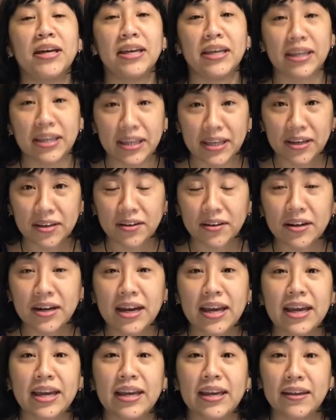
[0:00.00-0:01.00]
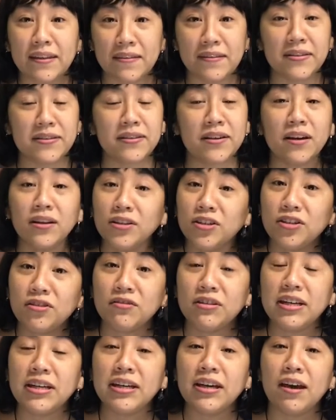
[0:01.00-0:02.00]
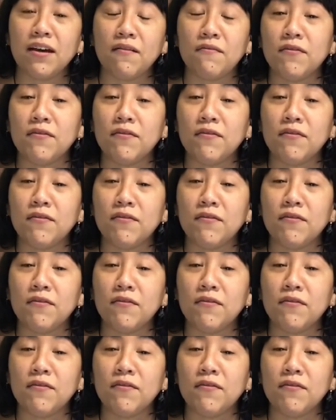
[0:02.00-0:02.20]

here in this country,